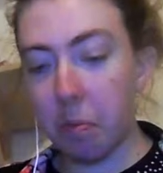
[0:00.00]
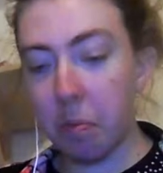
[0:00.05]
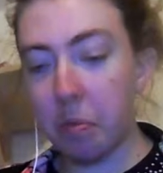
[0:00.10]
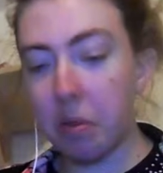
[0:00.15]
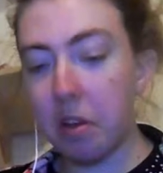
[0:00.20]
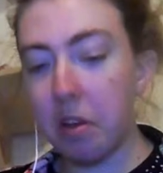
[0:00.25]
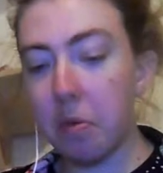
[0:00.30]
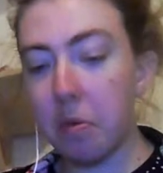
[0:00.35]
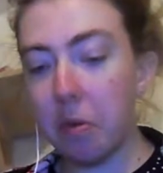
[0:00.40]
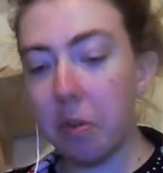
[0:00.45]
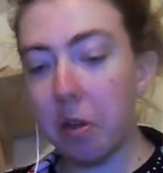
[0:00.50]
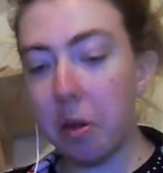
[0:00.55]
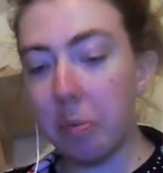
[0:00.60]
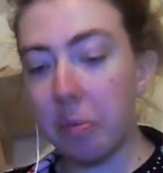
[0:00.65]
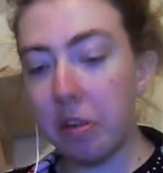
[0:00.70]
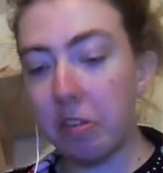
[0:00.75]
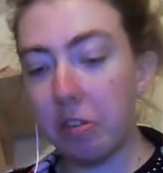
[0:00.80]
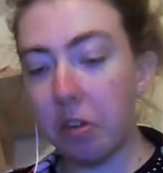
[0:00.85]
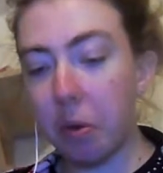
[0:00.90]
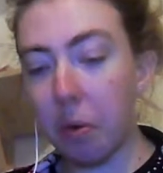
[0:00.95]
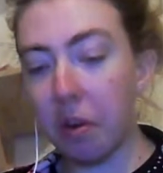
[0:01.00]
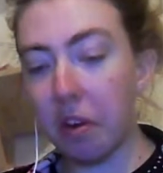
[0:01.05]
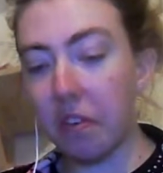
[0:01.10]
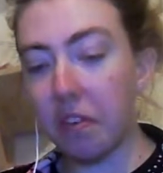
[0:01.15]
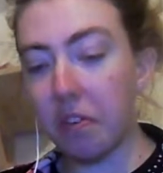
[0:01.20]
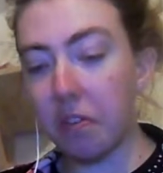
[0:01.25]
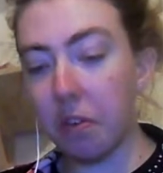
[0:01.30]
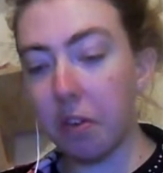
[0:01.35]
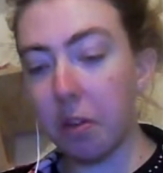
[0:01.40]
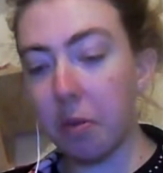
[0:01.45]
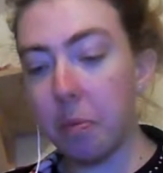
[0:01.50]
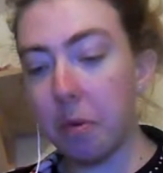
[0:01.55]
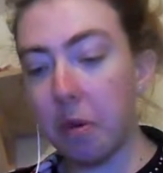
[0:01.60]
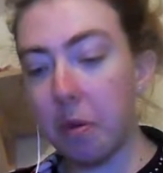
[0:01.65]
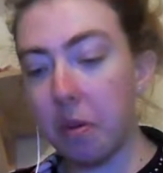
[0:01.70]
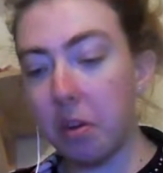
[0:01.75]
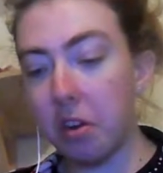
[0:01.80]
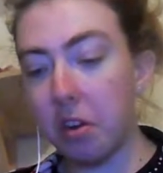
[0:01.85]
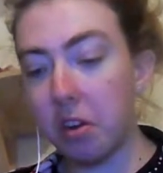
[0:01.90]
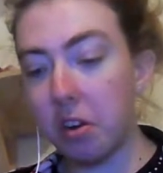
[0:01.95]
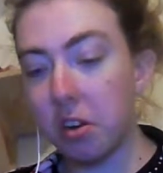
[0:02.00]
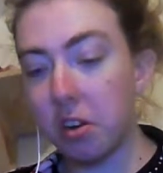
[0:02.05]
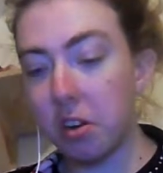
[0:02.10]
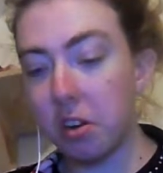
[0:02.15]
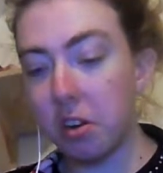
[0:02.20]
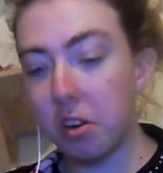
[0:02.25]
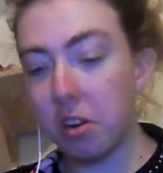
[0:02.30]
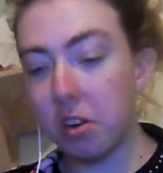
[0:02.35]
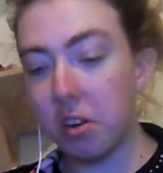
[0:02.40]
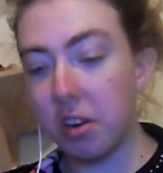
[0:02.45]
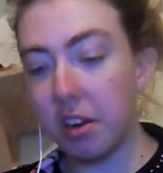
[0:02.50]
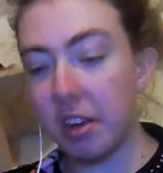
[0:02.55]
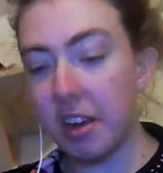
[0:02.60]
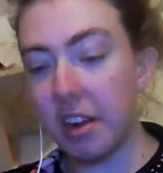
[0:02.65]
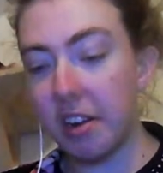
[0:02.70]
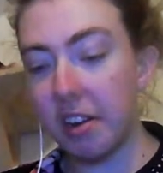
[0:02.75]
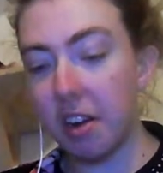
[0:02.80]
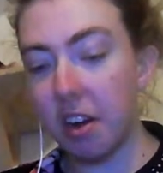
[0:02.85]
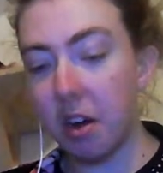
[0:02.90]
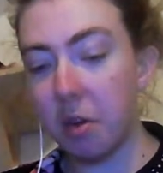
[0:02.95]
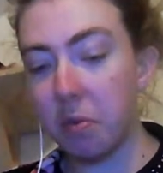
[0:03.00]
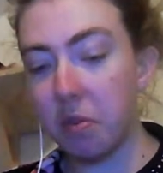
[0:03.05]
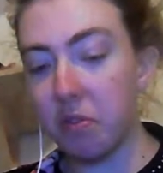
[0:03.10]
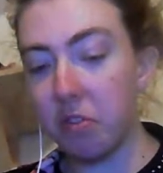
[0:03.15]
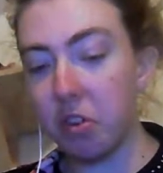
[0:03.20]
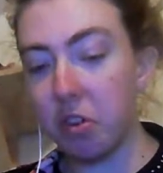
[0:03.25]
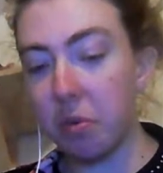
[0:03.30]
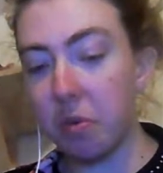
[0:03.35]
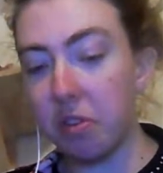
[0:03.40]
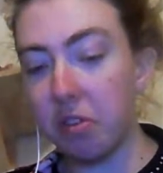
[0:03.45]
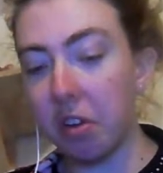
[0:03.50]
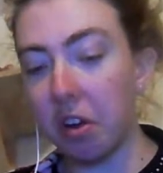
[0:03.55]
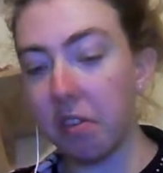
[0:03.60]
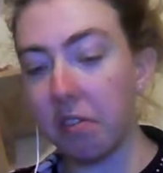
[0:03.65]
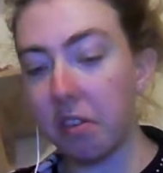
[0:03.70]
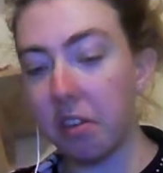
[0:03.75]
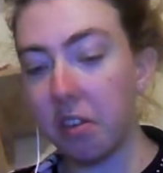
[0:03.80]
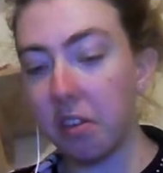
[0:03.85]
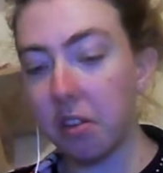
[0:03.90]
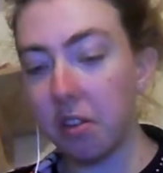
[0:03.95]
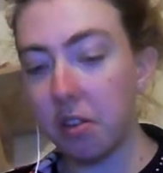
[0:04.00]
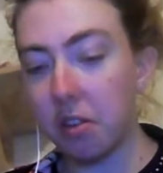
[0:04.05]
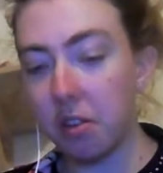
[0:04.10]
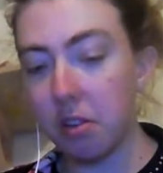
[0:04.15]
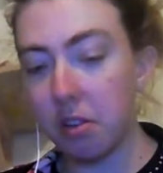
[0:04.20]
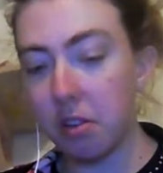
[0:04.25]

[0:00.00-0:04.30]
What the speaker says: Wembley will not be sold after former owner Shahid Khan withdrew his offer.